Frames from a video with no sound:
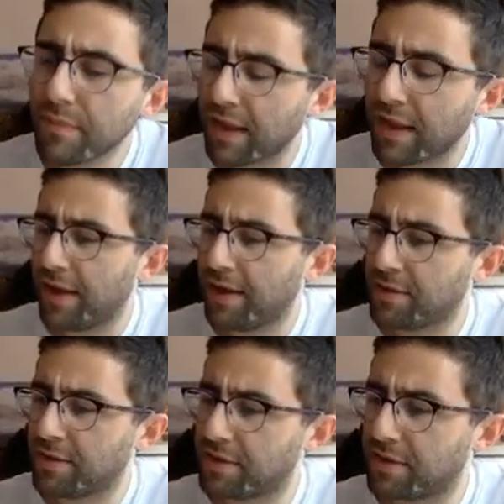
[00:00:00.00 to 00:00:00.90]

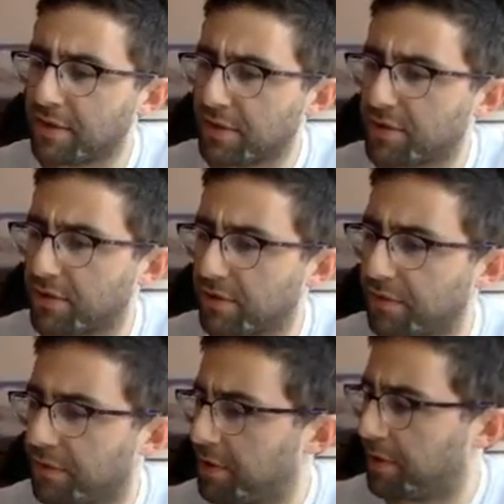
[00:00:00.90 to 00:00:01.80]
and sort of
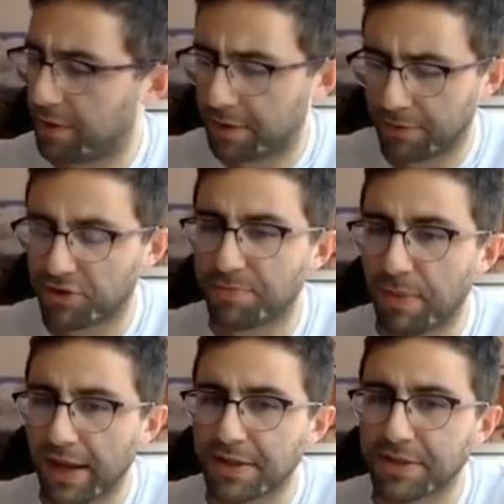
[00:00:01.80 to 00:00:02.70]

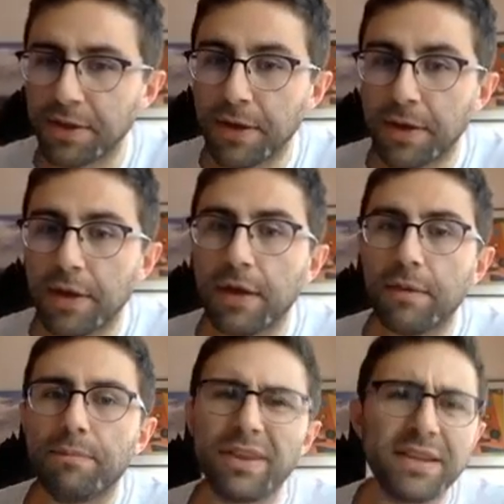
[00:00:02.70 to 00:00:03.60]
respect.
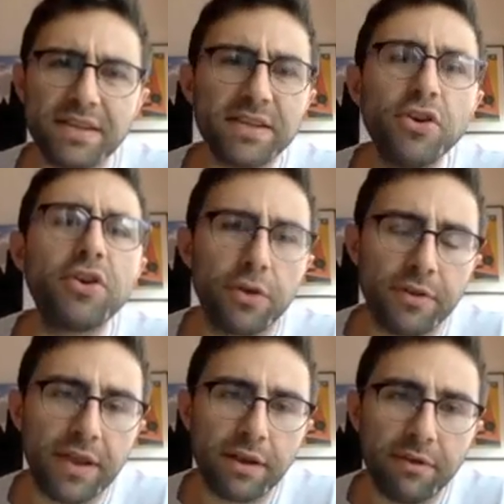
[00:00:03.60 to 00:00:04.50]
But this is the nuclear
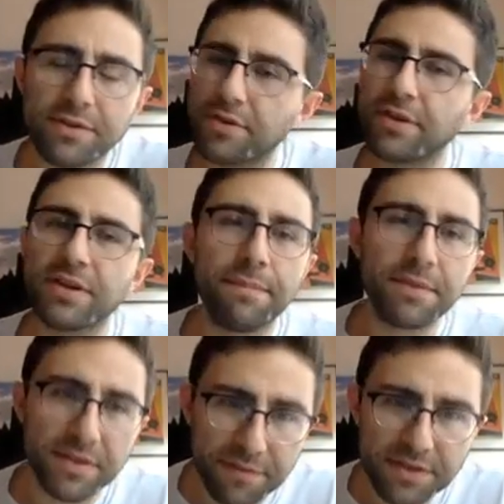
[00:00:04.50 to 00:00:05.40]
thing, right? So it happens
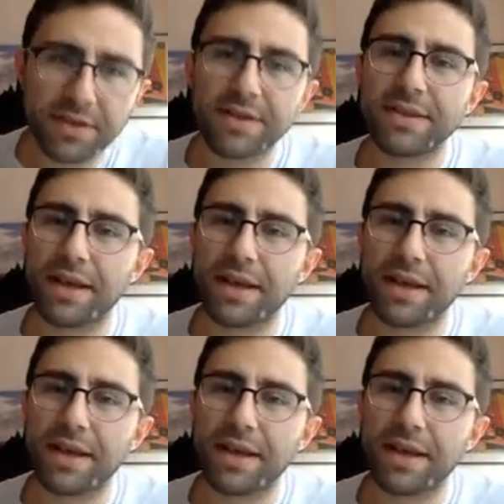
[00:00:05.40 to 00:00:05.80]
in physics, it